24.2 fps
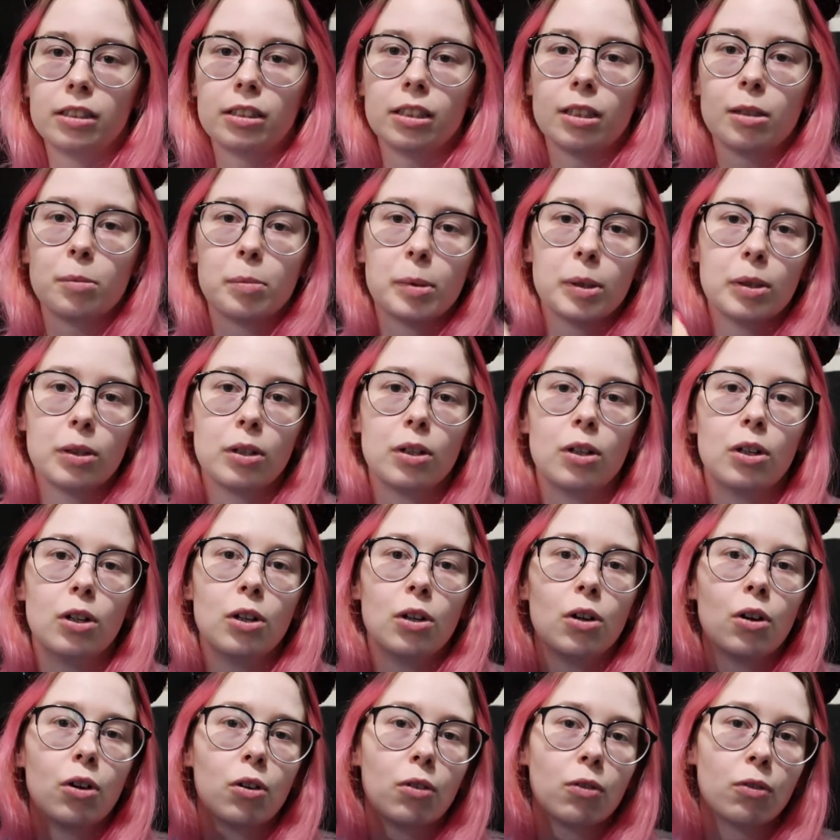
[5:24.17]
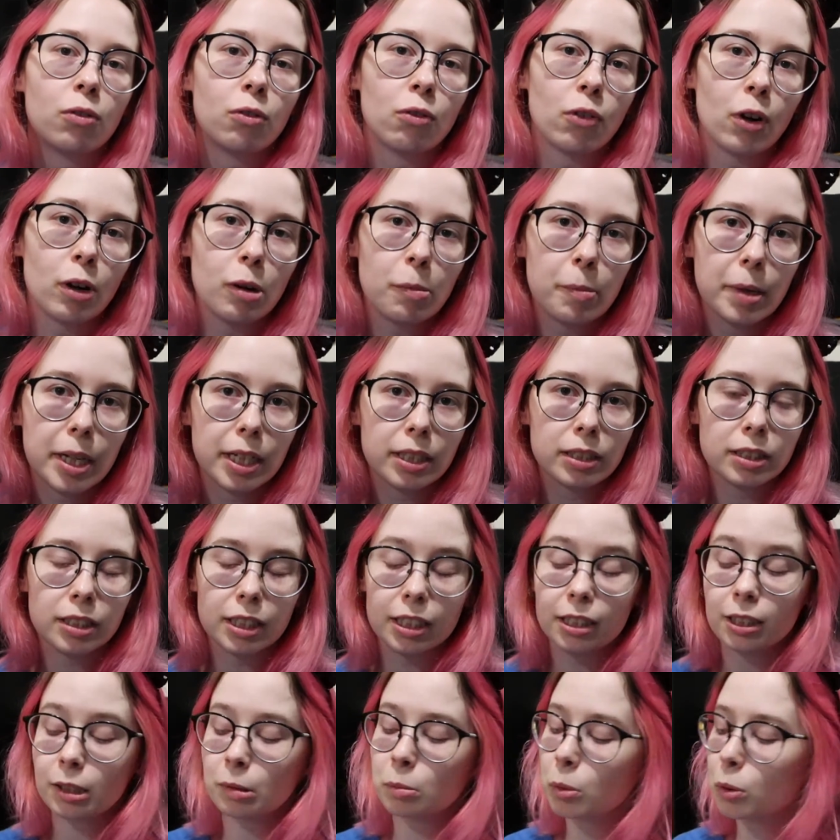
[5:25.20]
Some romance.
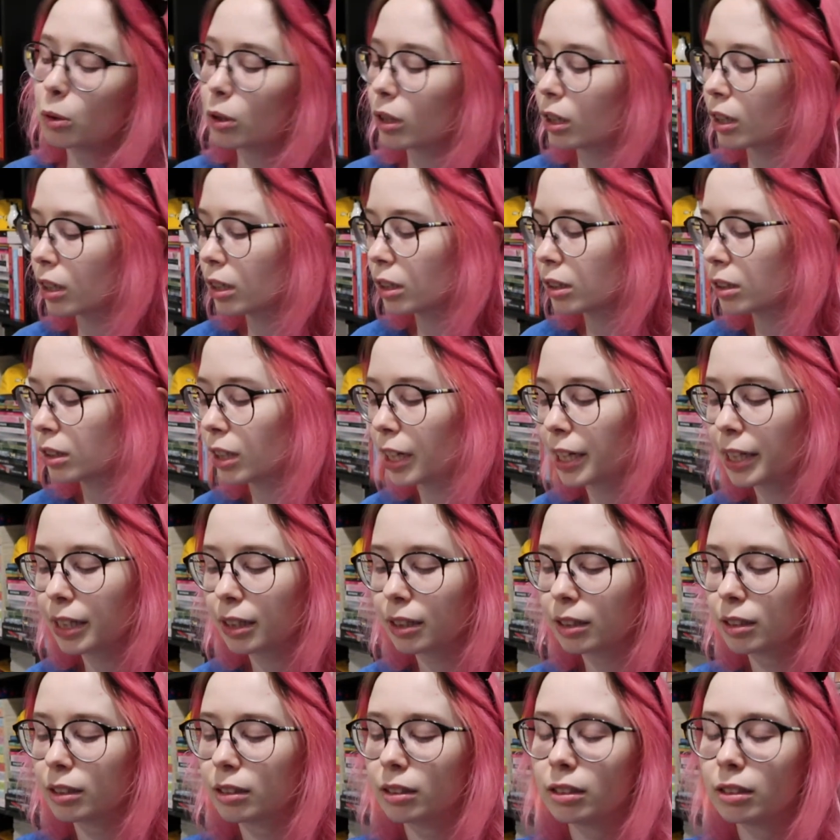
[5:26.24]
There's more, like